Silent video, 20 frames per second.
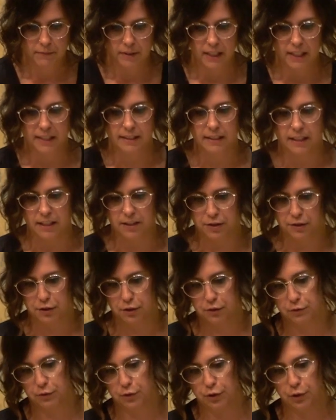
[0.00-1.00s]

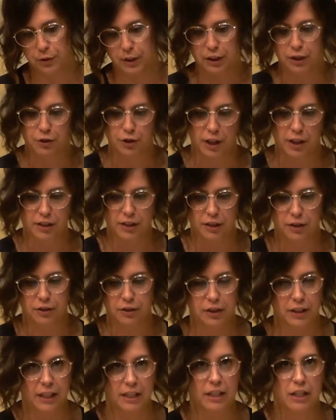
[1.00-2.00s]
exists so that the
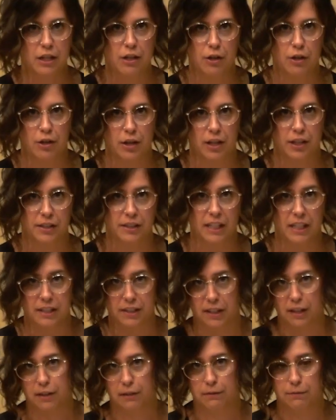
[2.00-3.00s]
judges can hear a
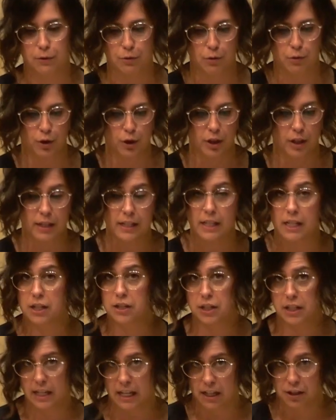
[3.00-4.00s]
sense of your
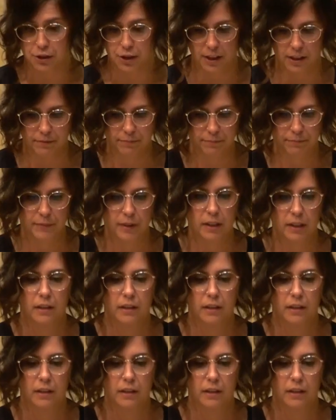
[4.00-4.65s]
intonation,